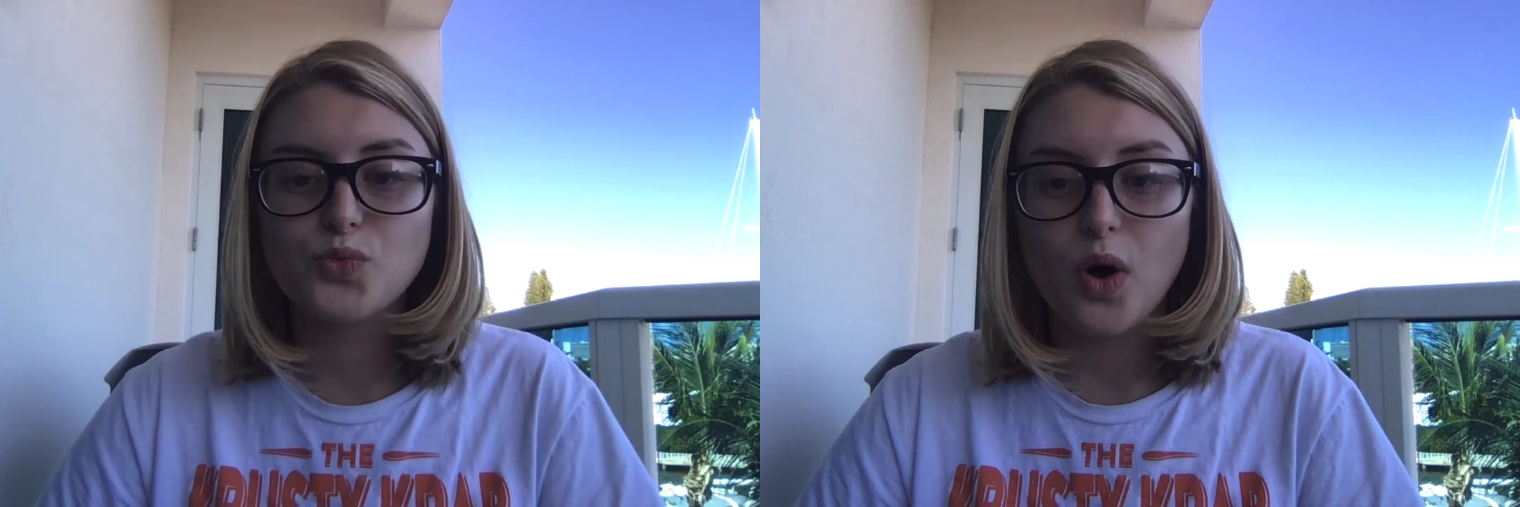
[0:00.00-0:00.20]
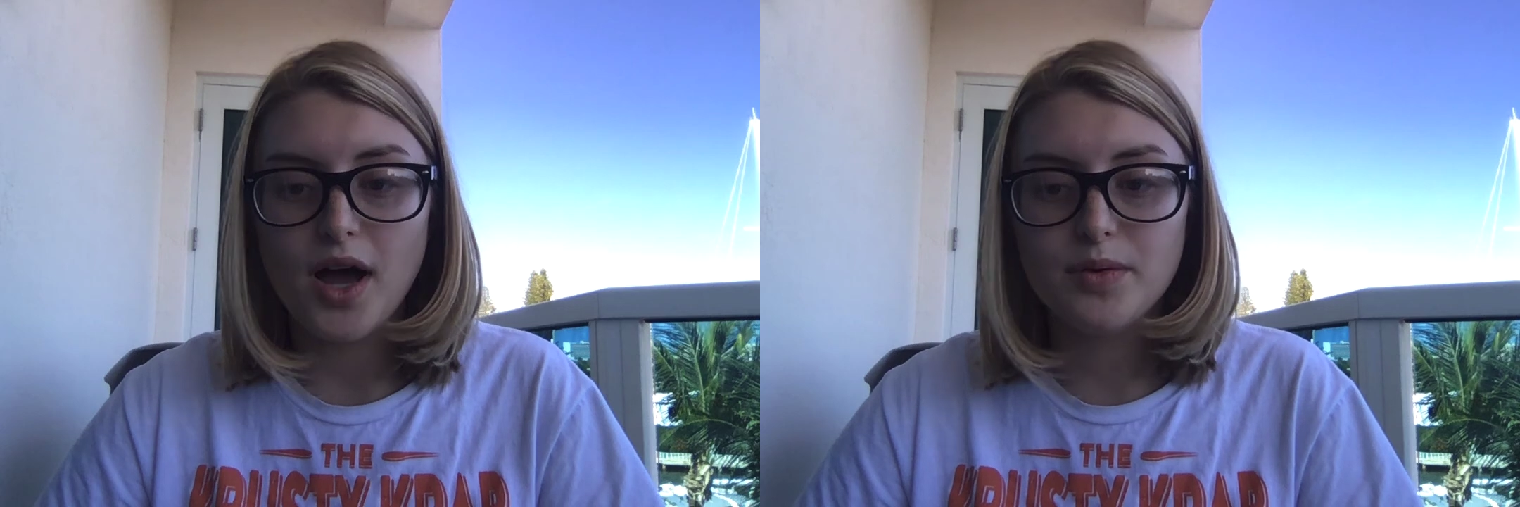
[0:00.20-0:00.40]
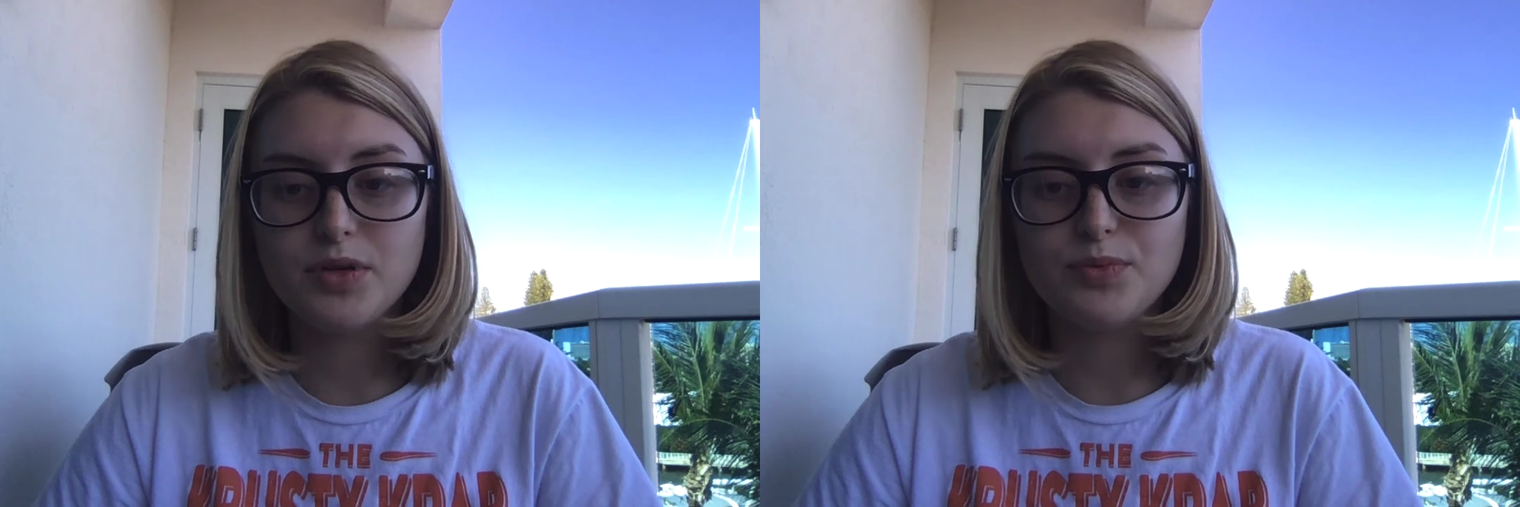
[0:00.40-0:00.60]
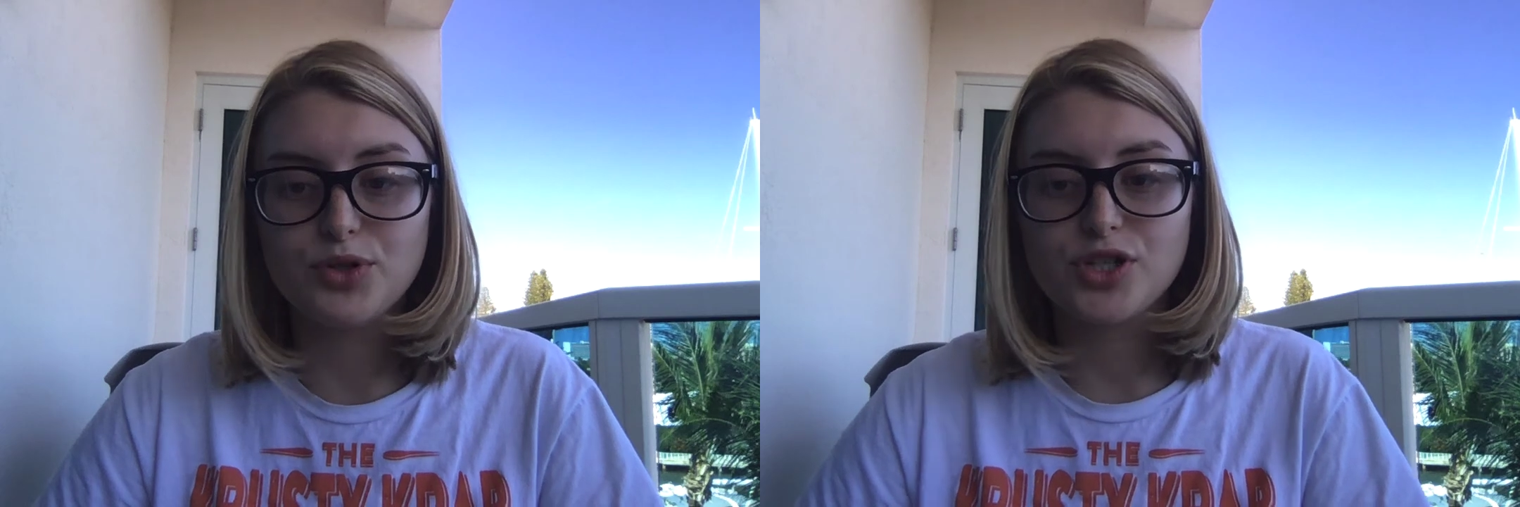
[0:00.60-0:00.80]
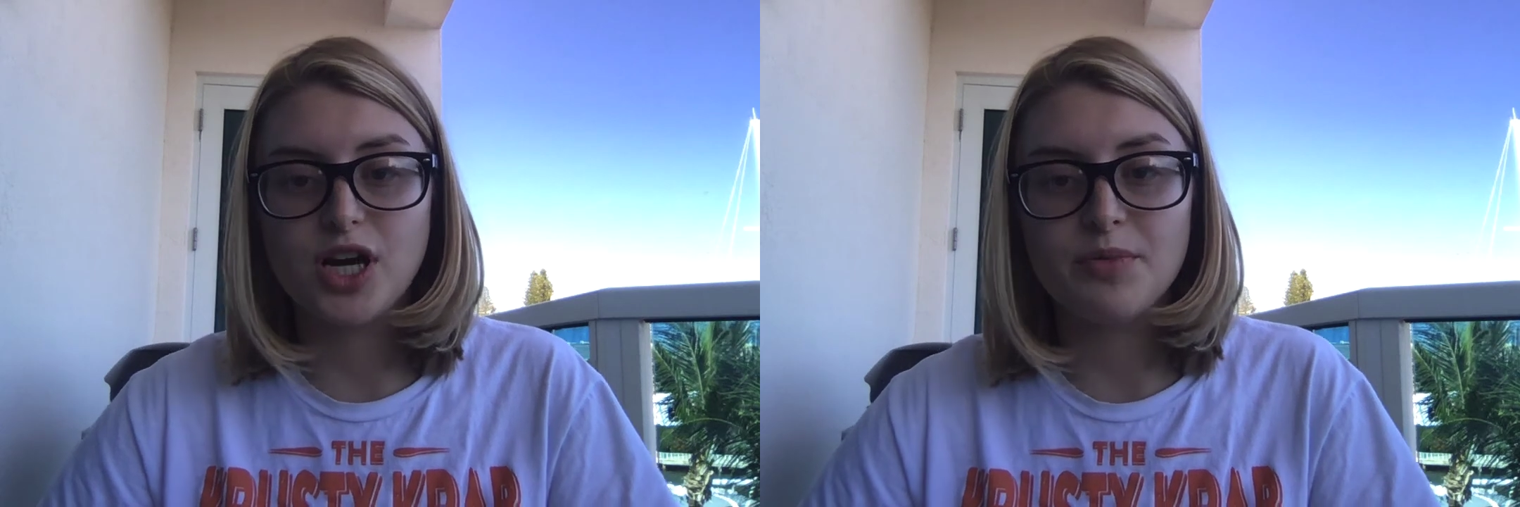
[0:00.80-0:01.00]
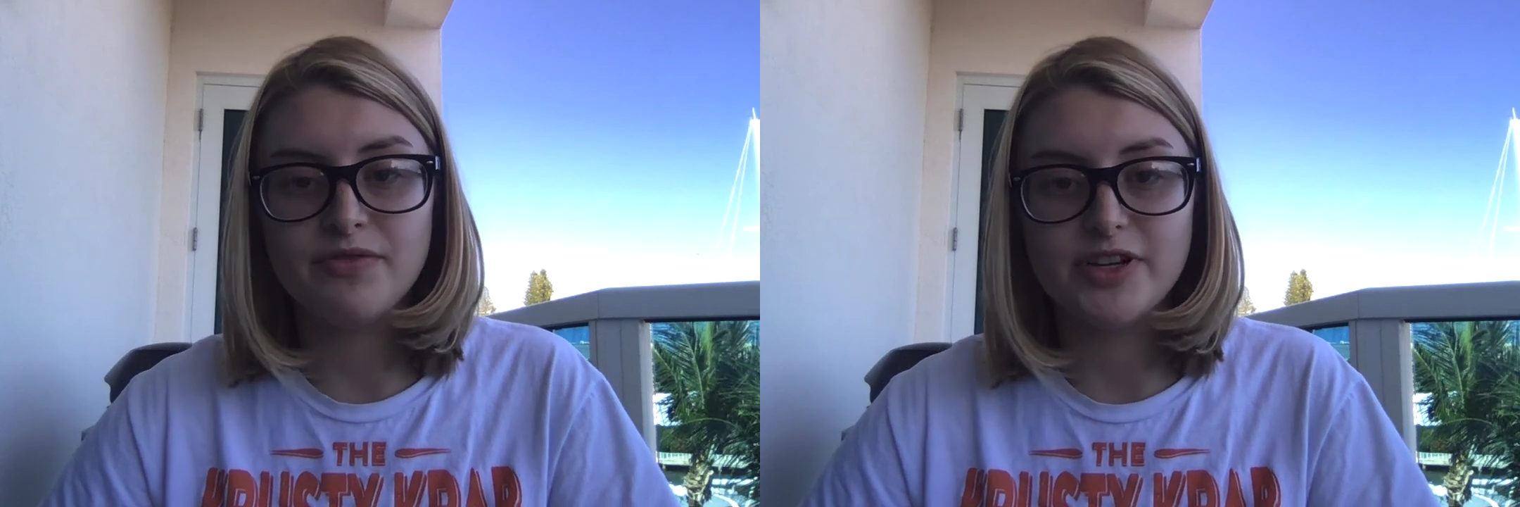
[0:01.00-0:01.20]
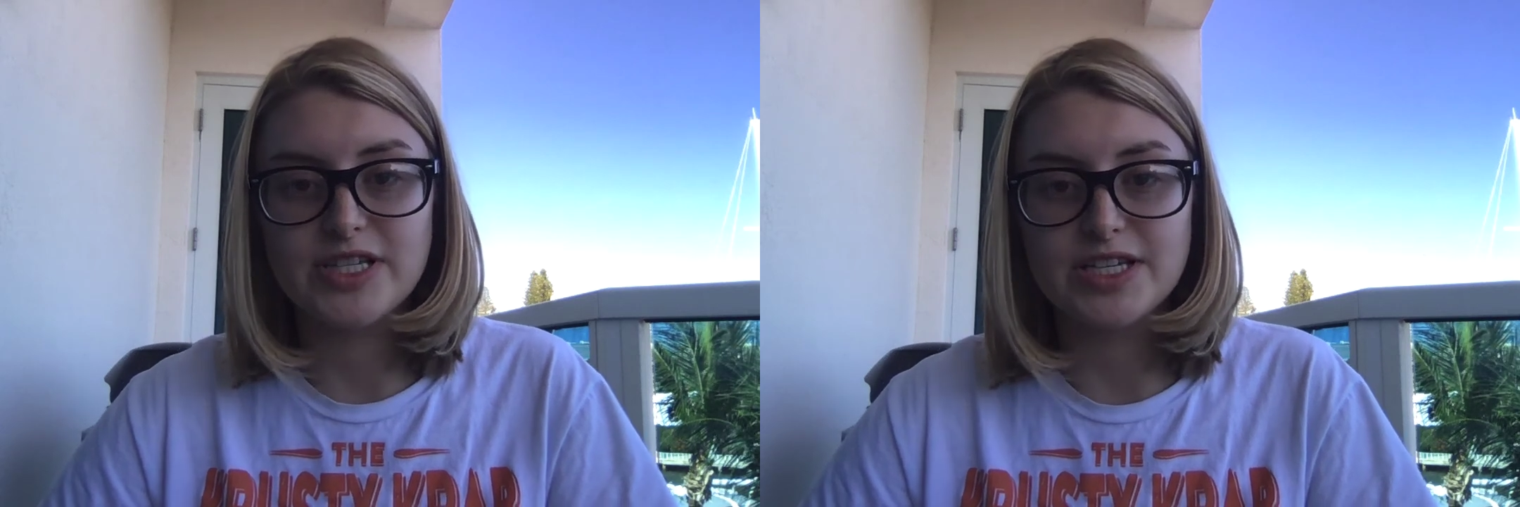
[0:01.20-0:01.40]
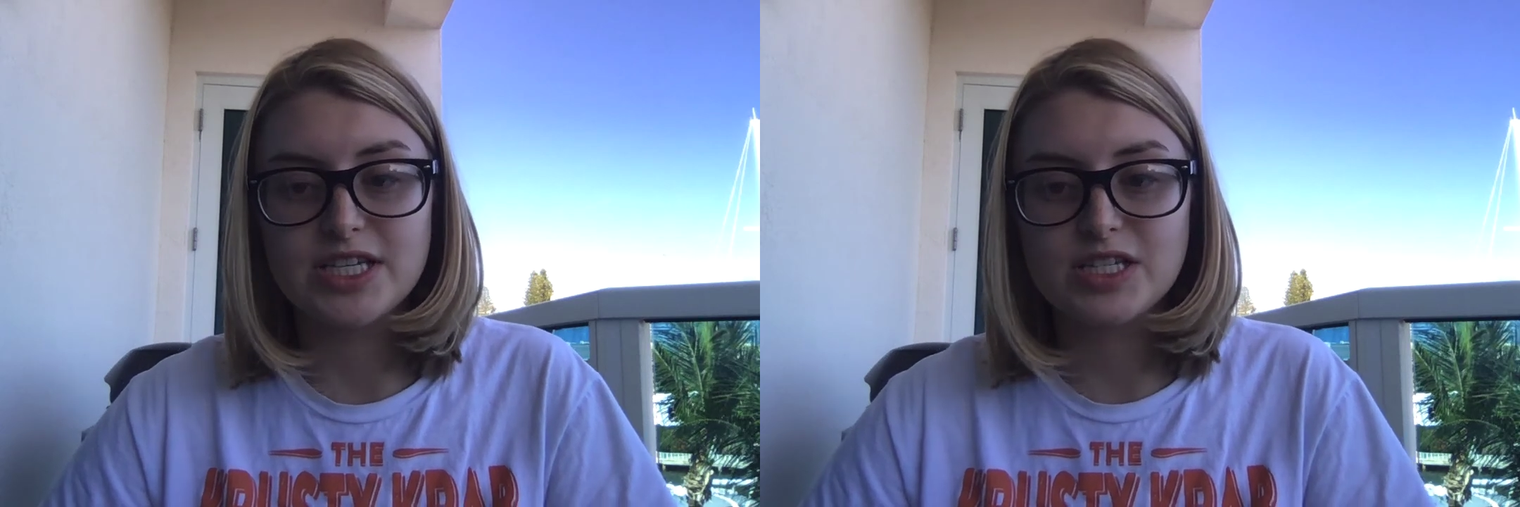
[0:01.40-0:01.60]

why people should come and visit,